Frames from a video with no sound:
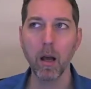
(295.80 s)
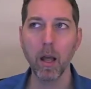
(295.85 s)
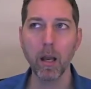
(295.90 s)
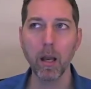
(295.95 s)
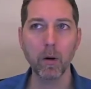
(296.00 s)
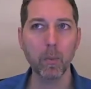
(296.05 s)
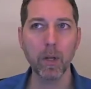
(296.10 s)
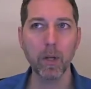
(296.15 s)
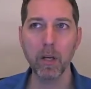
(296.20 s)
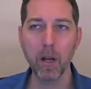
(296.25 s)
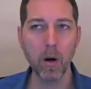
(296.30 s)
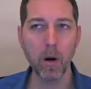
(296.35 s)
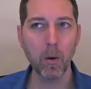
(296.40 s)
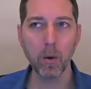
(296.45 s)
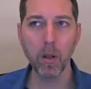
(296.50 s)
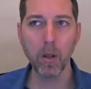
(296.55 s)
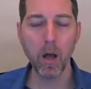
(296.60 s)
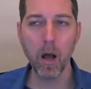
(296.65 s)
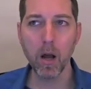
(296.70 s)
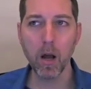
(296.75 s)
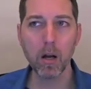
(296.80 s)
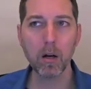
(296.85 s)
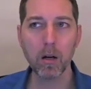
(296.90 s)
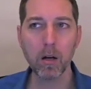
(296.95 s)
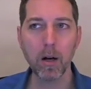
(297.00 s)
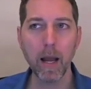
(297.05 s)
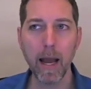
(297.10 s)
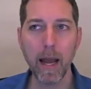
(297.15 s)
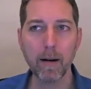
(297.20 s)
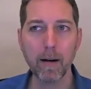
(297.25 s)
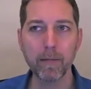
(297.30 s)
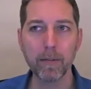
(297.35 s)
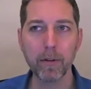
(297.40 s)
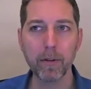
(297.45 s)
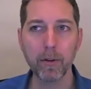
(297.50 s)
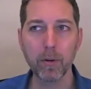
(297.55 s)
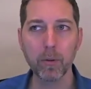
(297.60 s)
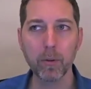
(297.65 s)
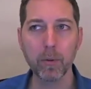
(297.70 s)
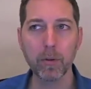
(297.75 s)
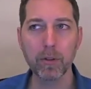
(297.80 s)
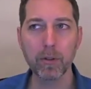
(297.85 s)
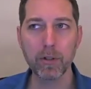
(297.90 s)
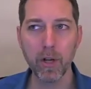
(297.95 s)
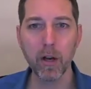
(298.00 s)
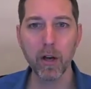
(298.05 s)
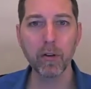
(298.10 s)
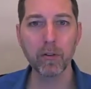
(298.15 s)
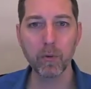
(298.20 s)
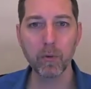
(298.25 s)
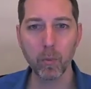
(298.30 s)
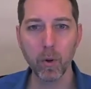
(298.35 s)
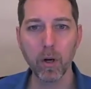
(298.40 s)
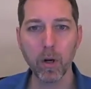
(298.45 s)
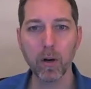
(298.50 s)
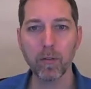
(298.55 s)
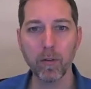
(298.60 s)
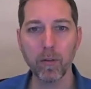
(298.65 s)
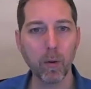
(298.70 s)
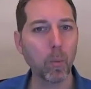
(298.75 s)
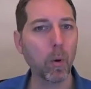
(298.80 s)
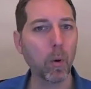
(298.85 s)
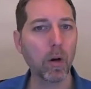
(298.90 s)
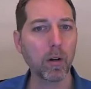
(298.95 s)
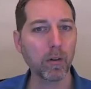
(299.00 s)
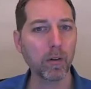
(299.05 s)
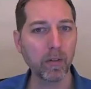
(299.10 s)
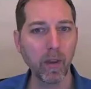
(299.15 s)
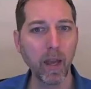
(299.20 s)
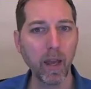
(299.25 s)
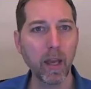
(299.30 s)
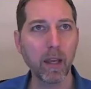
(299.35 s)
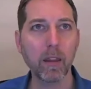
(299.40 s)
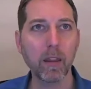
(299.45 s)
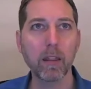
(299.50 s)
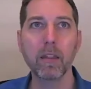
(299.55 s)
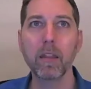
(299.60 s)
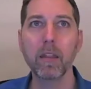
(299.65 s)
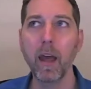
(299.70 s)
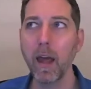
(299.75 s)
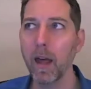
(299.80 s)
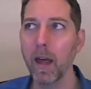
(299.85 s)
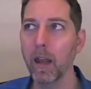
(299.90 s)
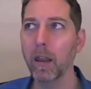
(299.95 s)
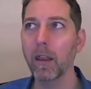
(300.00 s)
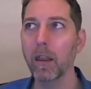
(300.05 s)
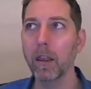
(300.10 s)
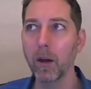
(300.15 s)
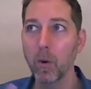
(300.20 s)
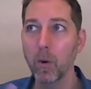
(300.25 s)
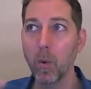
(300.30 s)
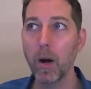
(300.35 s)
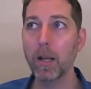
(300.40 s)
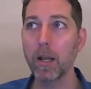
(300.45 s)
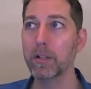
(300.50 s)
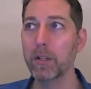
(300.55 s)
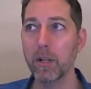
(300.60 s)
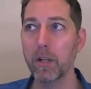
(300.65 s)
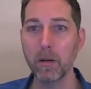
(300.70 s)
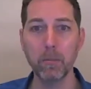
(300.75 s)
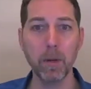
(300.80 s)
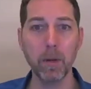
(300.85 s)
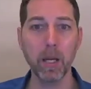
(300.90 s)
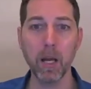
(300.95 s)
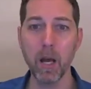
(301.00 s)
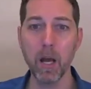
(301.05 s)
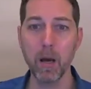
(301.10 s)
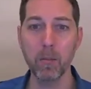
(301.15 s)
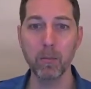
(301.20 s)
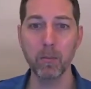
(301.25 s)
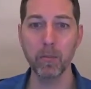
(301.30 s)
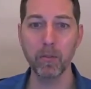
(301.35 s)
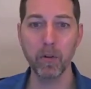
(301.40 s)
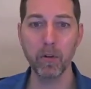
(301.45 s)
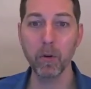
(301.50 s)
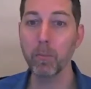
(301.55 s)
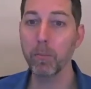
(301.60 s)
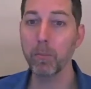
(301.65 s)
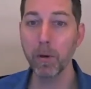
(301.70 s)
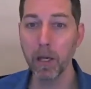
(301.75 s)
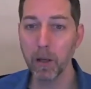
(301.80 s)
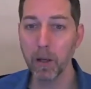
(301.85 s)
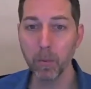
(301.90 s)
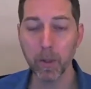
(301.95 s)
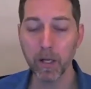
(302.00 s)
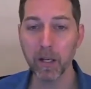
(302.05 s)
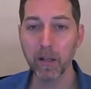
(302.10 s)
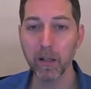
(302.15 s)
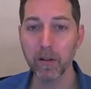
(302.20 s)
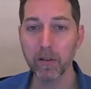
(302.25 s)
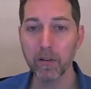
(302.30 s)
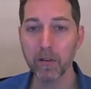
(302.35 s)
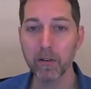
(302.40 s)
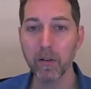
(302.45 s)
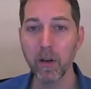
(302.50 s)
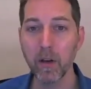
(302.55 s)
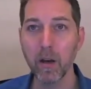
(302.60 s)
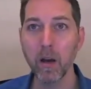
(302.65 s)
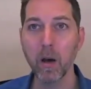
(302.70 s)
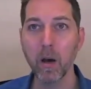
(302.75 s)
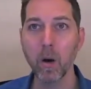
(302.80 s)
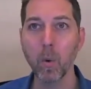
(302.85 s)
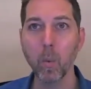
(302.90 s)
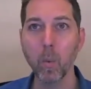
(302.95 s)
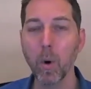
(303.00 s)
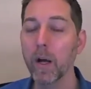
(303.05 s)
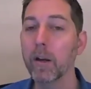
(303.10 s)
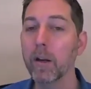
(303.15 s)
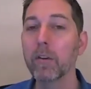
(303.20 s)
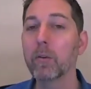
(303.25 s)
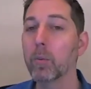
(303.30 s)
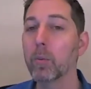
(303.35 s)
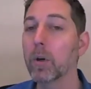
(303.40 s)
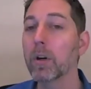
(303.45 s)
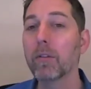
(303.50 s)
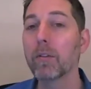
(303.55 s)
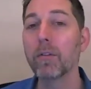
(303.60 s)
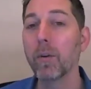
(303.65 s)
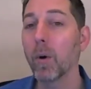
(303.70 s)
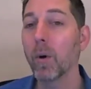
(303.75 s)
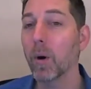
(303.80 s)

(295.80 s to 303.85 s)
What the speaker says: and we no longer have to just work for work's sake, then the question becomes ubiquitous: what is work